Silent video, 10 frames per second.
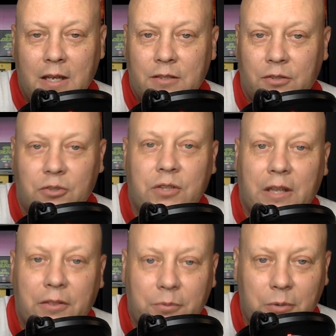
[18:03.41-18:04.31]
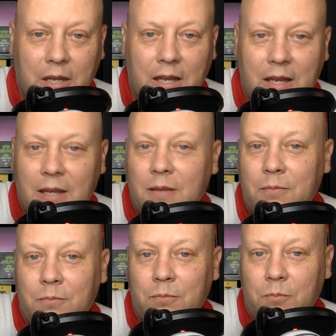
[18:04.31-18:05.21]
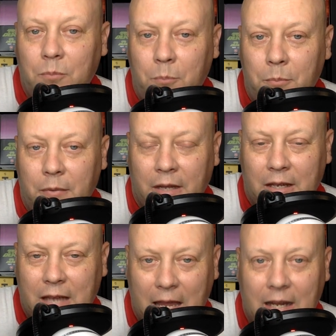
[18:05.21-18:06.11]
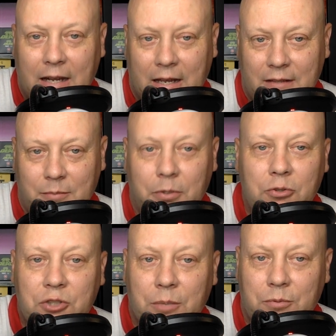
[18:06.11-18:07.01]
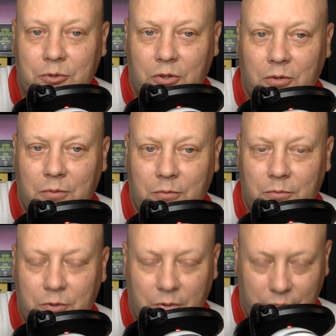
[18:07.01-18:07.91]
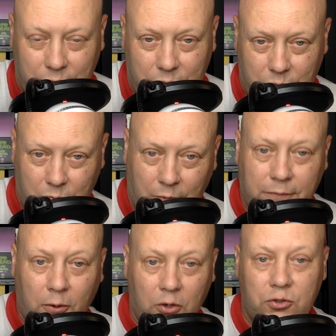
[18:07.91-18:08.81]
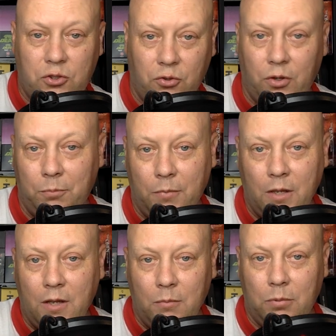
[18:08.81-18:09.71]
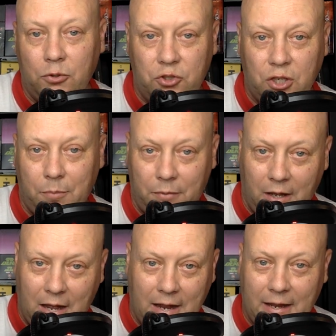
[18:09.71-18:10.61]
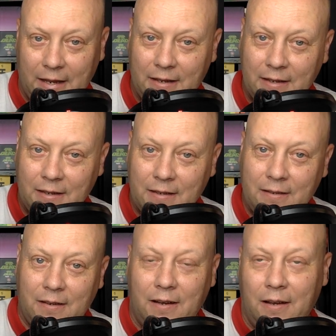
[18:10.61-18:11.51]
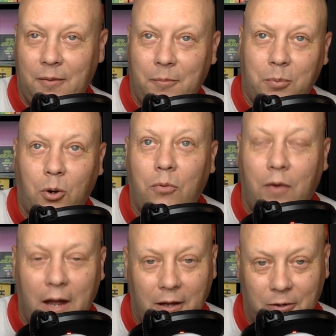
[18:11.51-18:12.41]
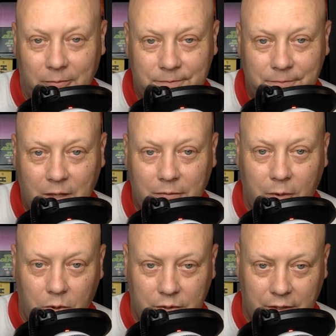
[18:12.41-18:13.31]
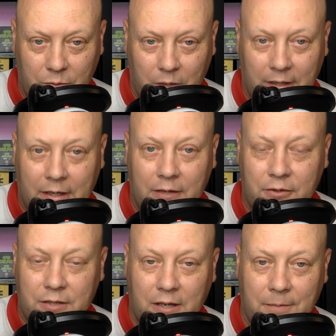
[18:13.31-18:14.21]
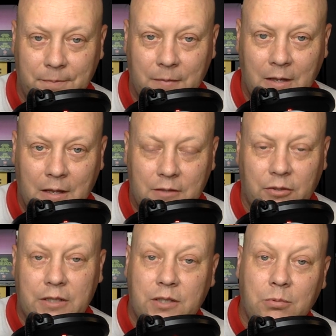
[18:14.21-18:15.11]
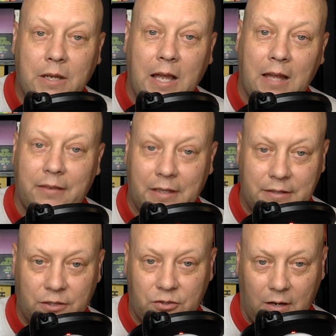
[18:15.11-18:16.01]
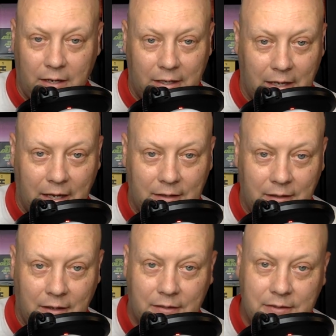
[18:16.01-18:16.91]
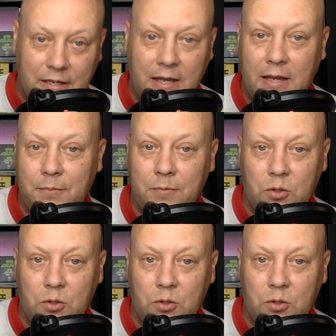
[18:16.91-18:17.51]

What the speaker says: So there's like three, like, candidates. Blue Chips return sort of refers to the blue chip, the high profile folks that you want to get on your team. So he has three athletes he's trying to get on his team.